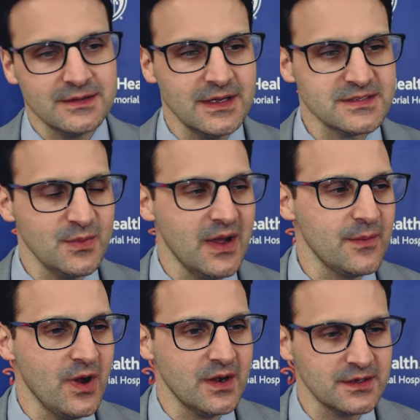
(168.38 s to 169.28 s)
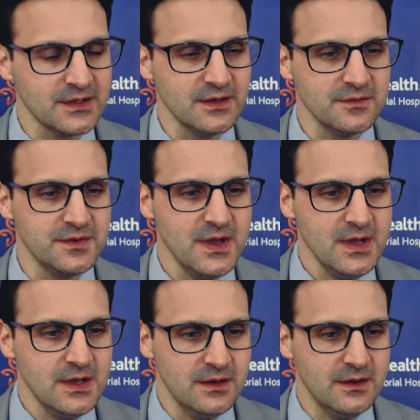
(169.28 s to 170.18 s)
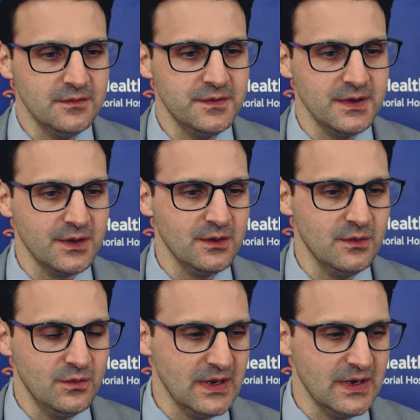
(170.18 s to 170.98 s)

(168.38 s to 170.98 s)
that's a byproduct of you know,